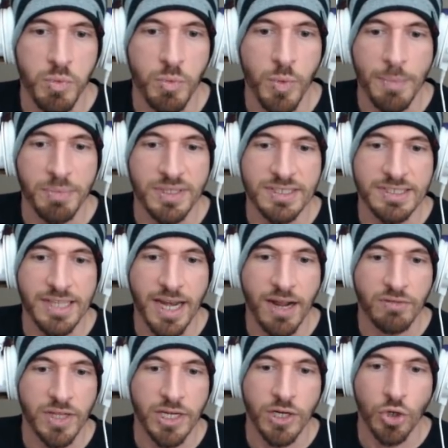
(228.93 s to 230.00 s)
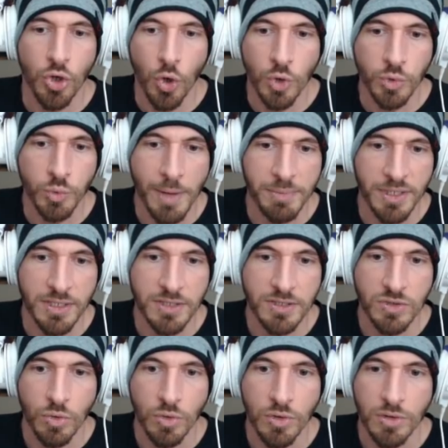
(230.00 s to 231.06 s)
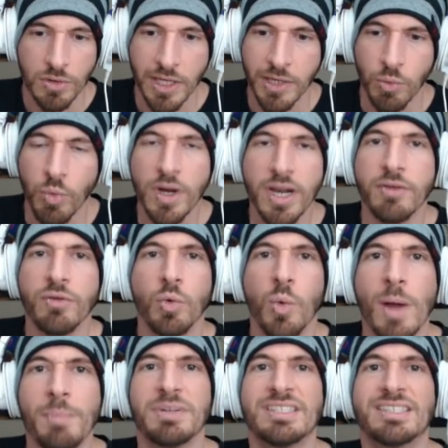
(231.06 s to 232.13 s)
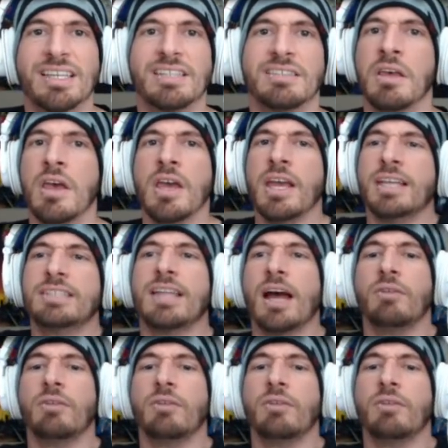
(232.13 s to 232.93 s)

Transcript: weapons that have like gold weapons or like whatever weapon skins. It's not